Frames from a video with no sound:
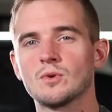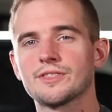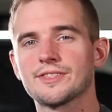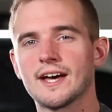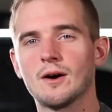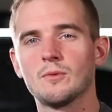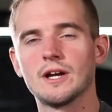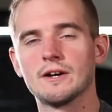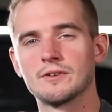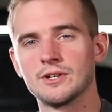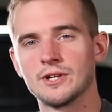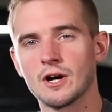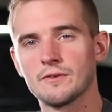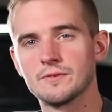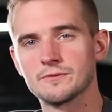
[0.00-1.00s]
with that, we have
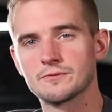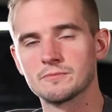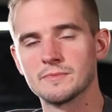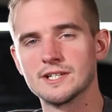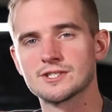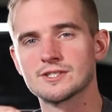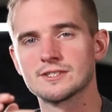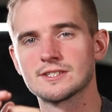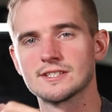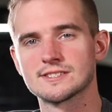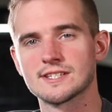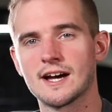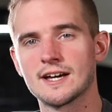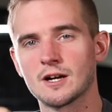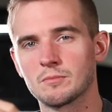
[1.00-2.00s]
enough information to
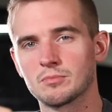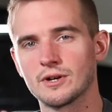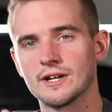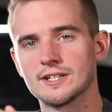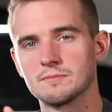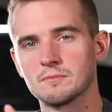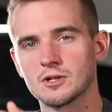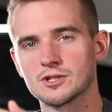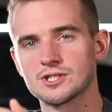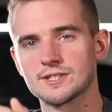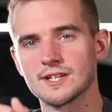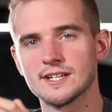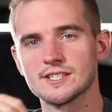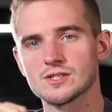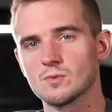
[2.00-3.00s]
design our branded
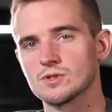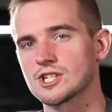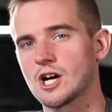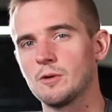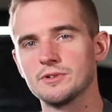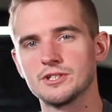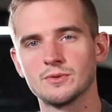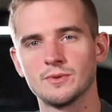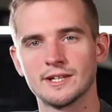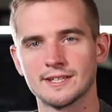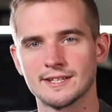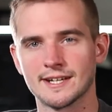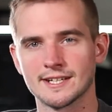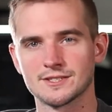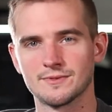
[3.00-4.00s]
merchandise, which I'll be
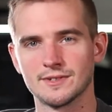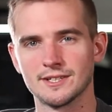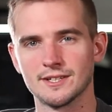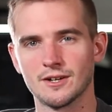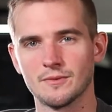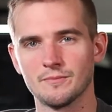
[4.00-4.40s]
doing in the next video.